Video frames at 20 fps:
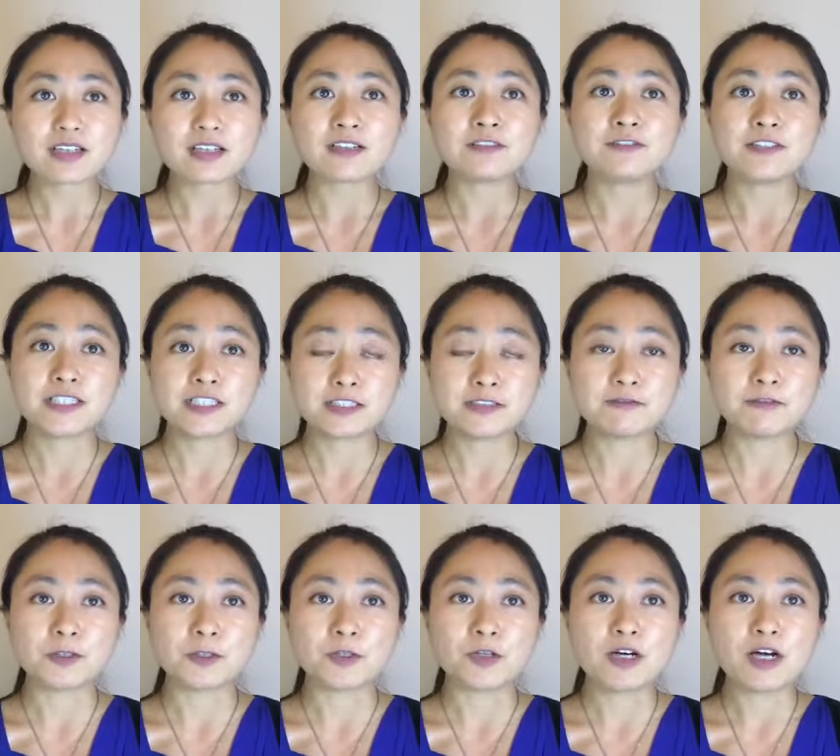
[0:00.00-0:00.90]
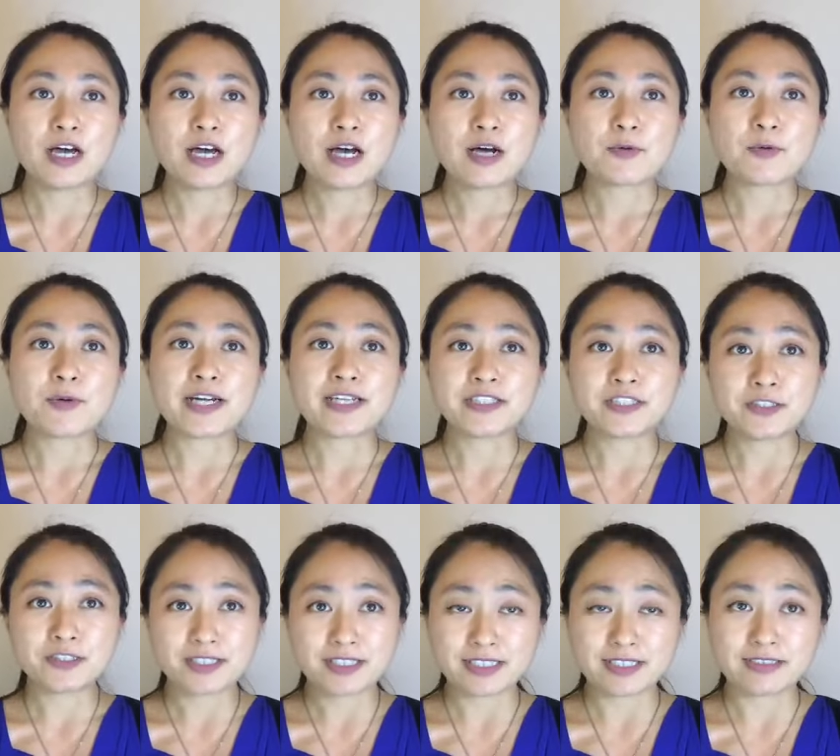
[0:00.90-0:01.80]
First of all, when you
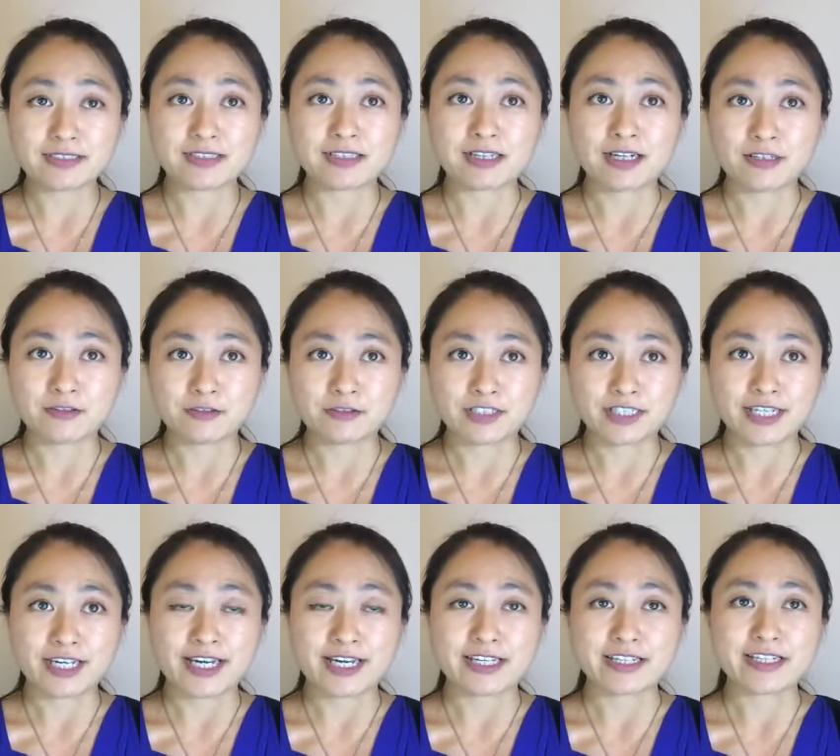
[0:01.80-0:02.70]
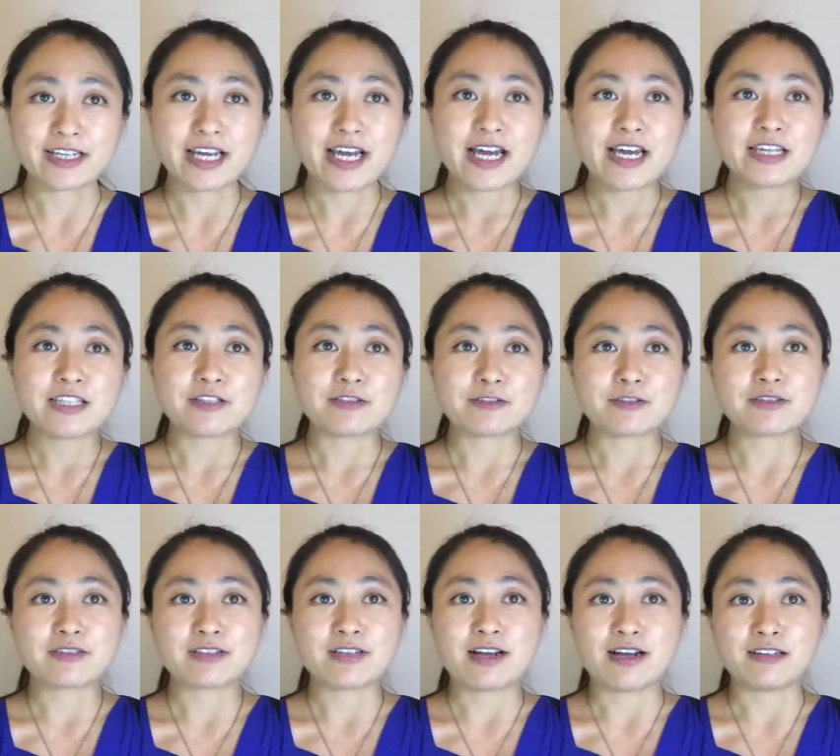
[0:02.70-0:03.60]
hit 100K, you
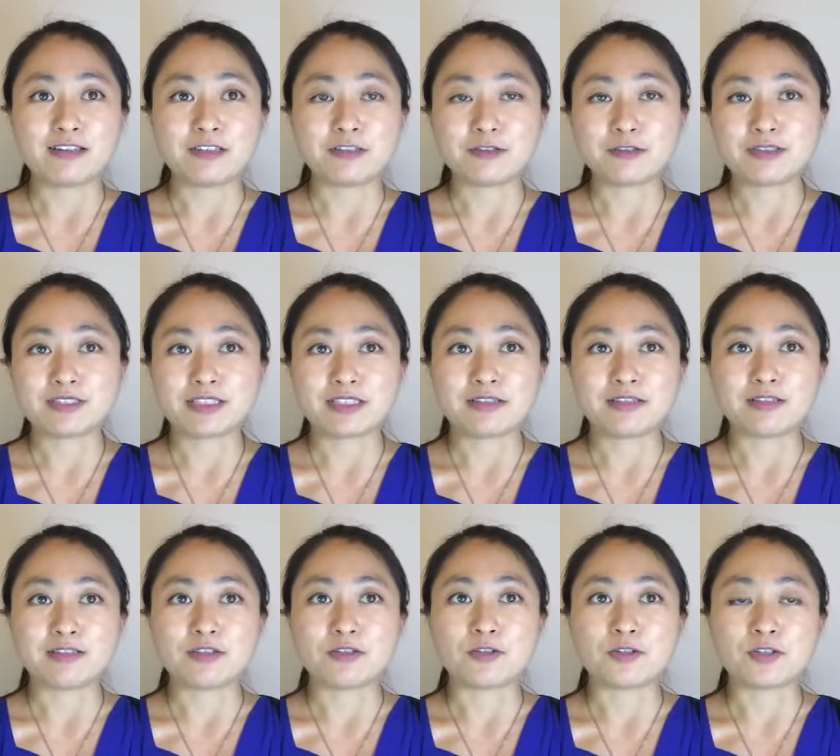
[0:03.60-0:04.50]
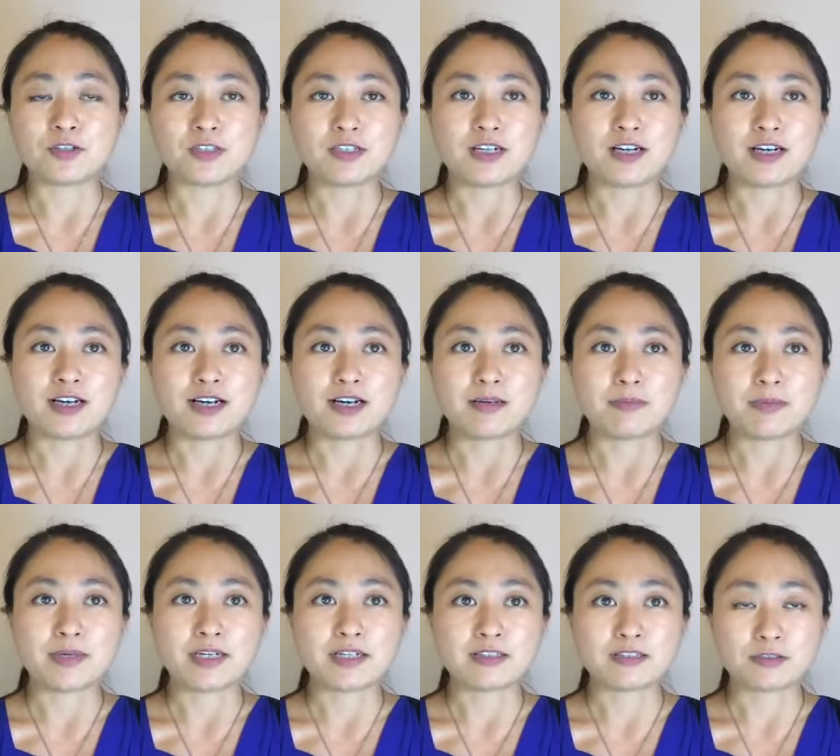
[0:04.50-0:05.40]
start losing your
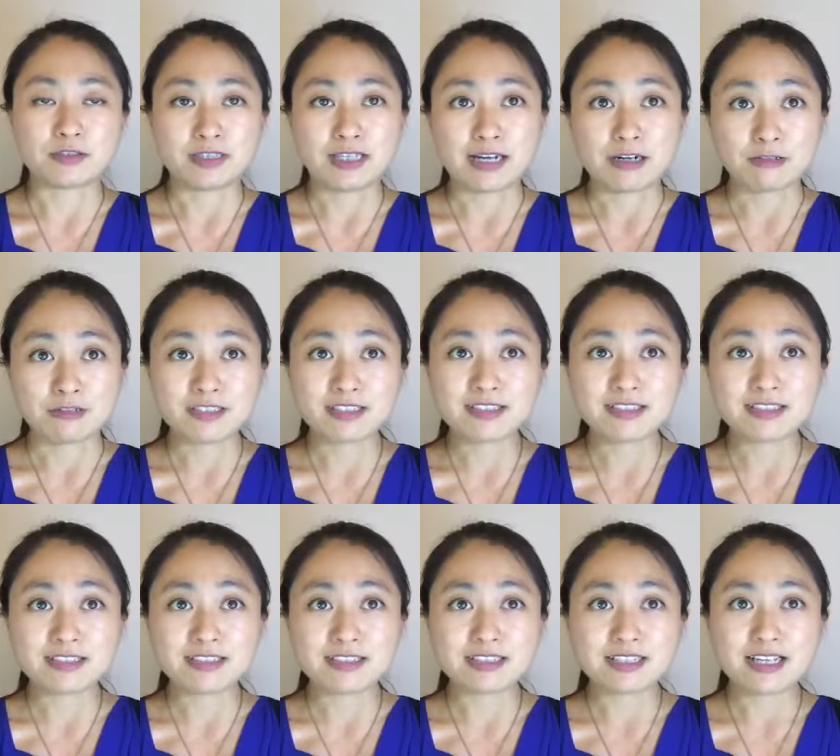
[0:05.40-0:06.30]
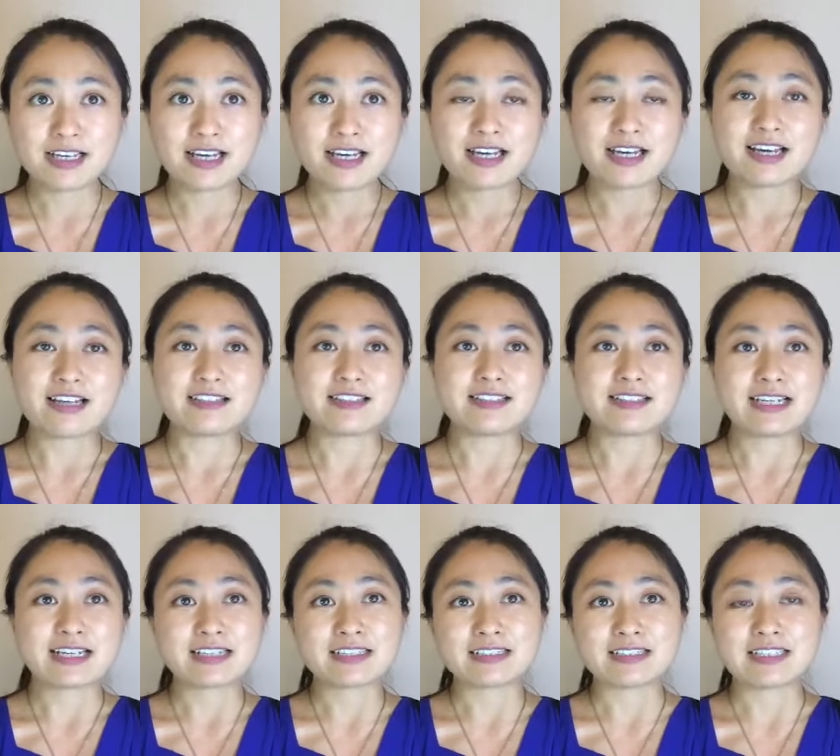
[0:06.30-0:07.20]
personal allowance. And
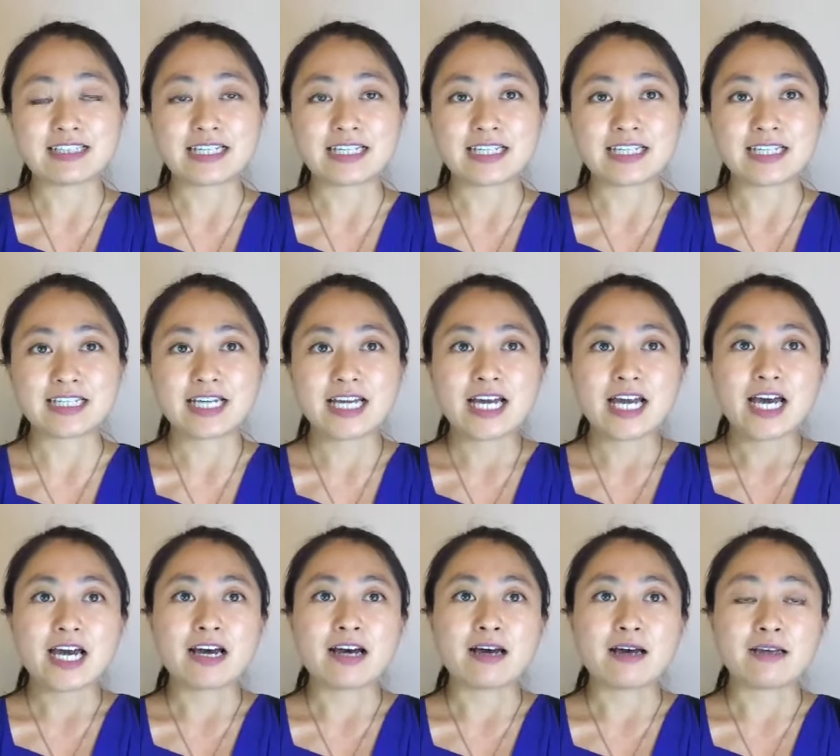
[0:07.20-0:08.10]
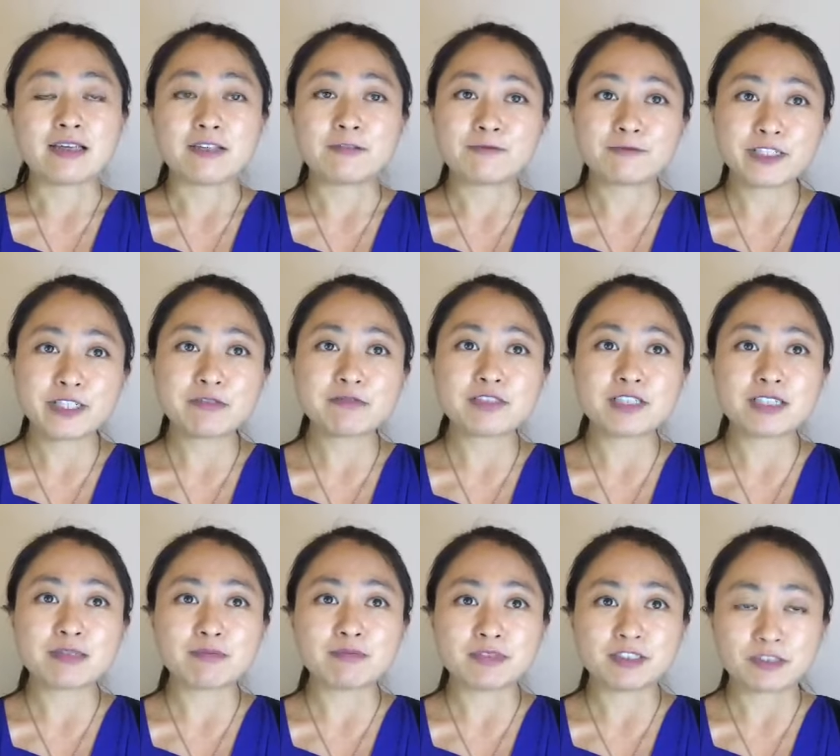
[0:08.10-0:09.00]
secondly, if we
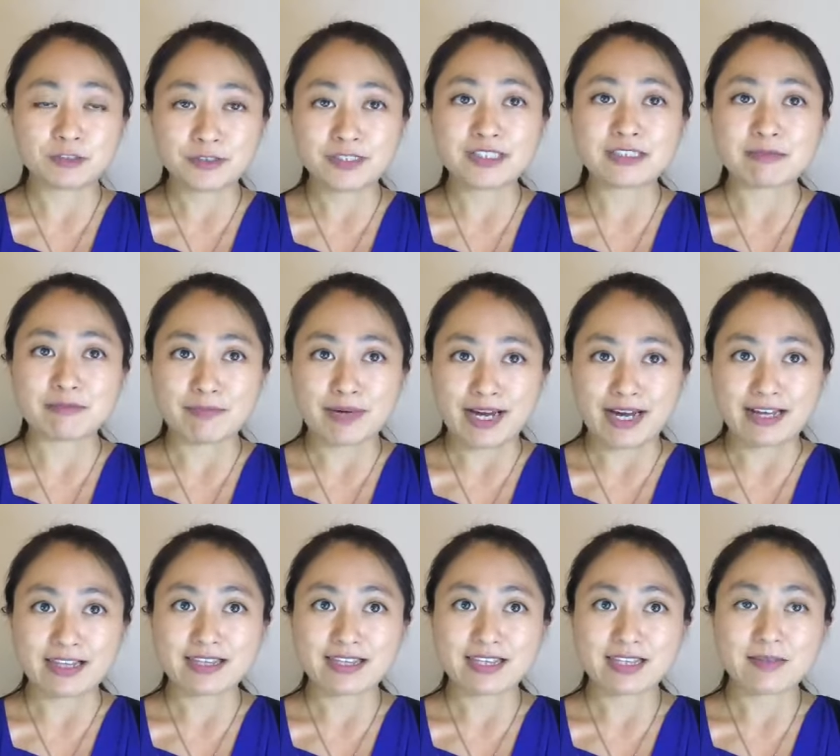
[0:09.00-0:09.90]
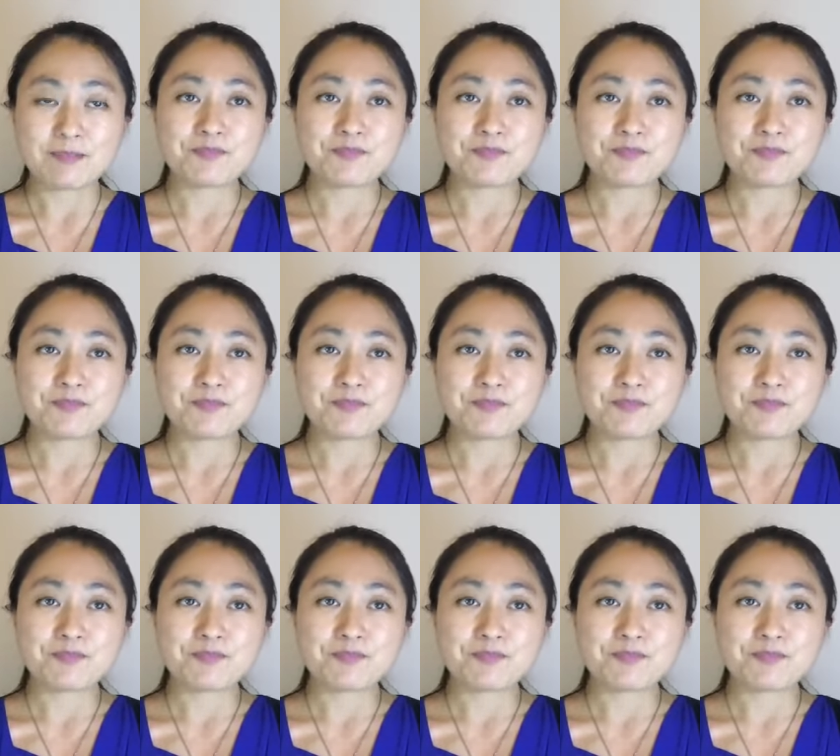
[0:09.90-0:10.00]
were doing the math,